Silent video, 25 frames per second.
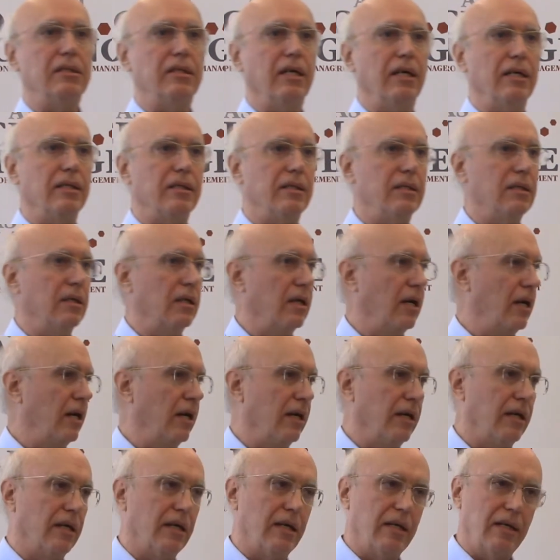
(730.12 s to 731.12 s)
that
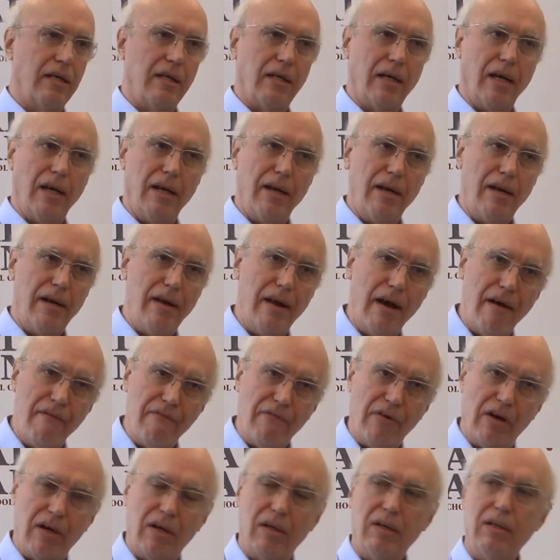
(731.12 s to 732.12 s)
I can
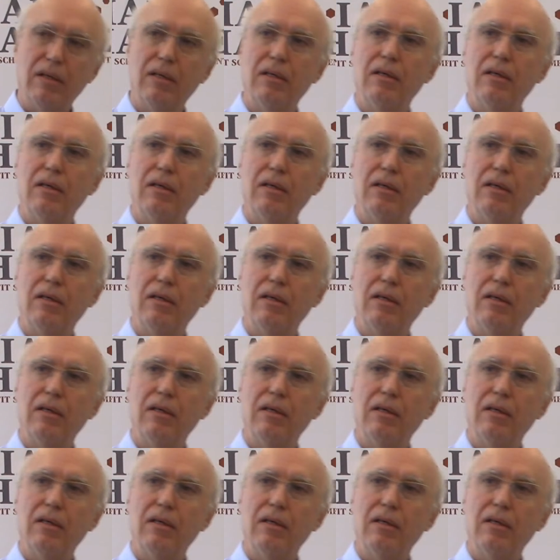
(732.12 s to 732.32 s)
never